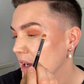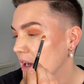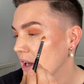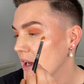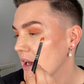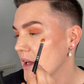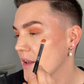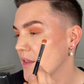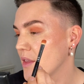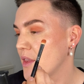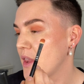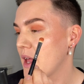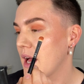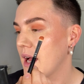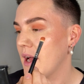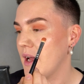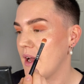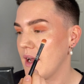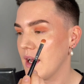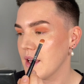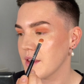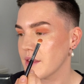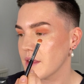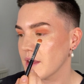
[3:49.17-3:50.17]
and that
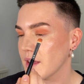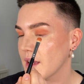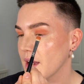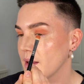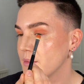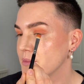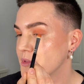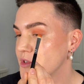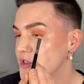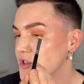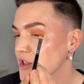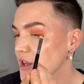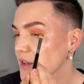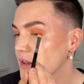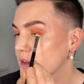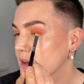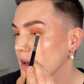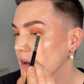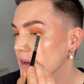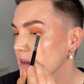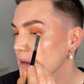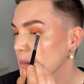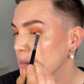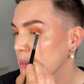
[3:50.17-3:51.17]
I think I'm just
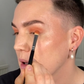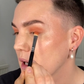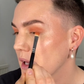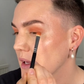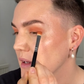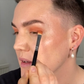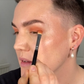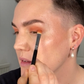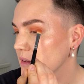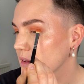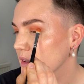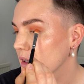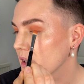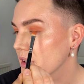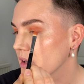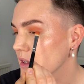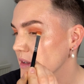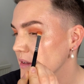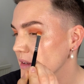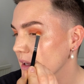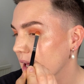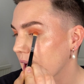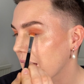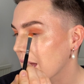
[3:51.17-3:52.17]
going to place in
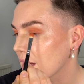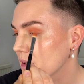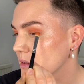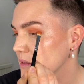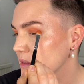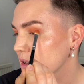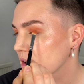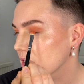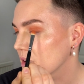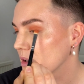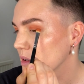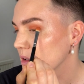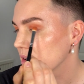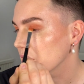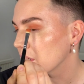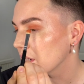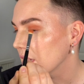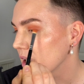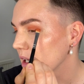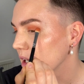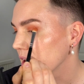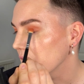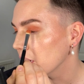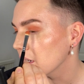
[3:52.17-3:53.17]
this outer corner
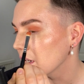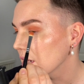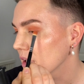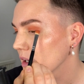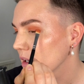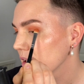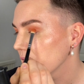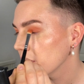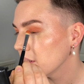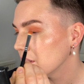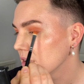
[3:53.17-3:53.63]
here.